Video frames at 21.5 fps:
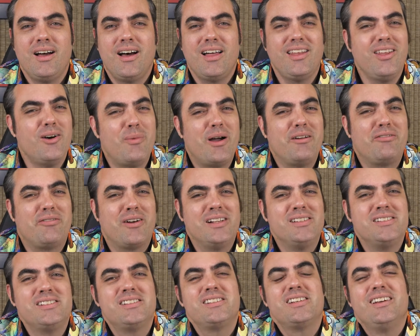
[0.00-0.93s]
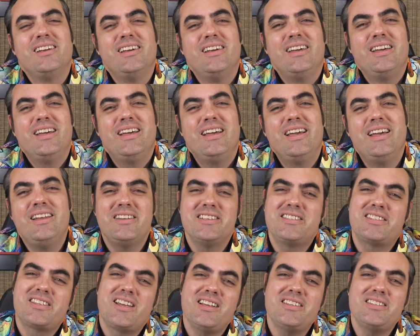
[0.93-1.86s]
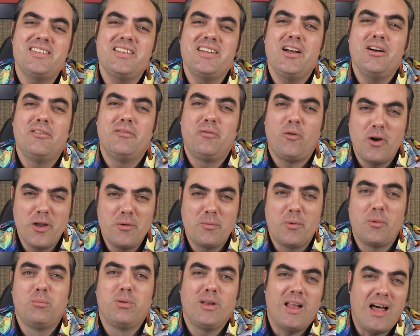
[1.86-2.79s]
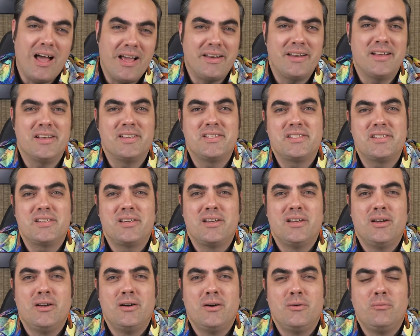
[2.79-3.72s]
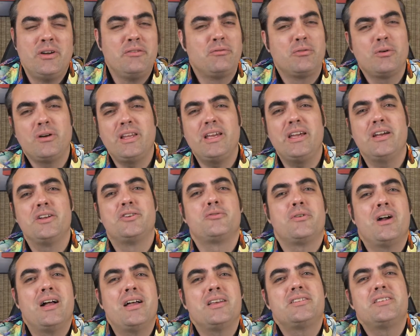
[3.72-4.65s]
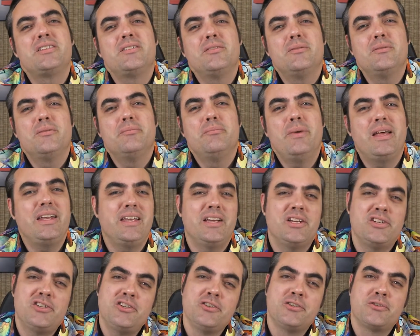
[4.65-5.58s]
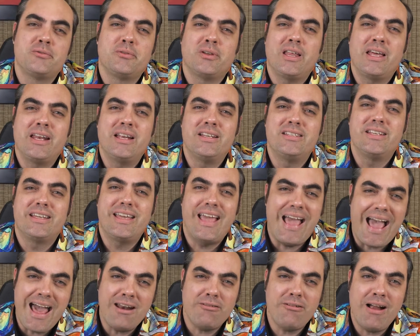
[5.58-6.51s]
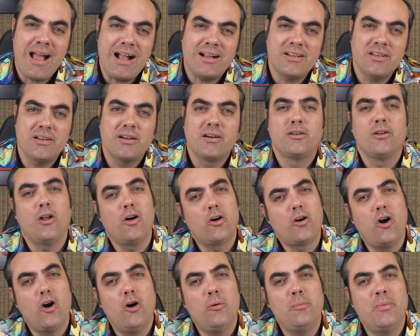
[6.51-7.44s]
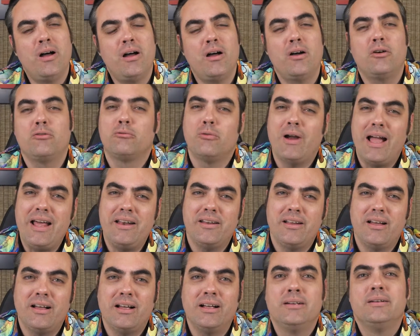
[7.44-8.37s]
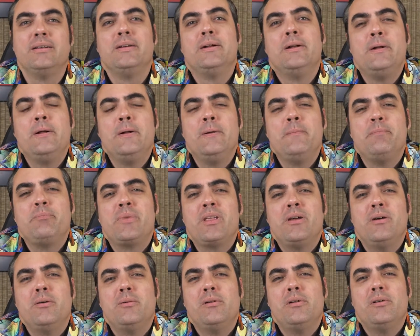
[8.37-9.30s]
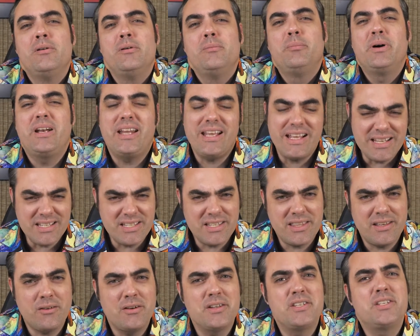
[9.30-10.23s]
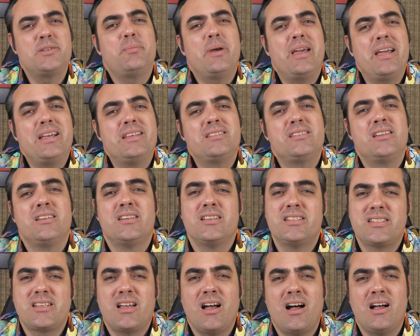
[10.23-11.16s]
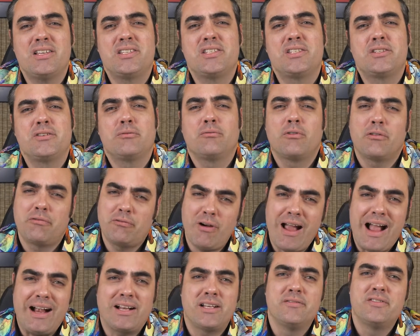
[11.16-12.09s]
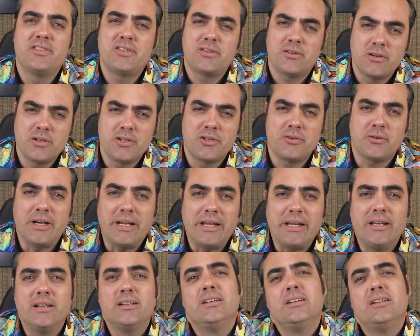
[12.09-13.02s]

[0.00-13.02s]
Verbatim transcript: Hello, my friends. In discussing avoidable blindness, we've really addressed many issues related to cataract, glaucoma, retina. But is there a space to discuss refractive surgery?